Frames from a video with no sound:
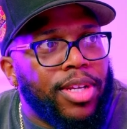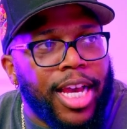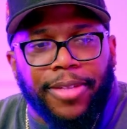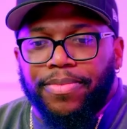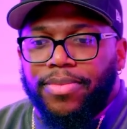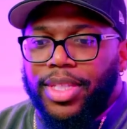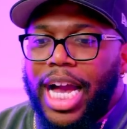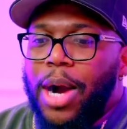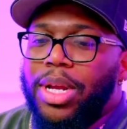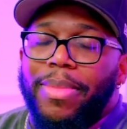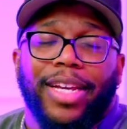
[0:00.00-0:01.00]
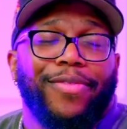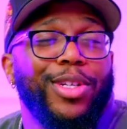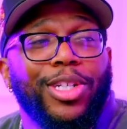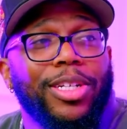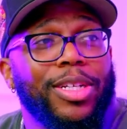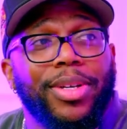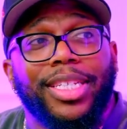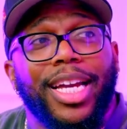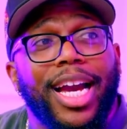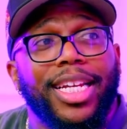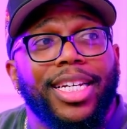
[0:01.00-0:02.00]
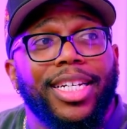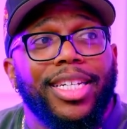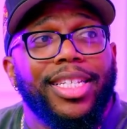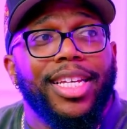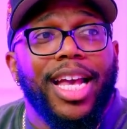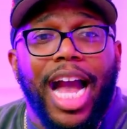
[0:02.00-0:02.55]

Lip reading: Like, I want to make a few shirts. I want to see how it does.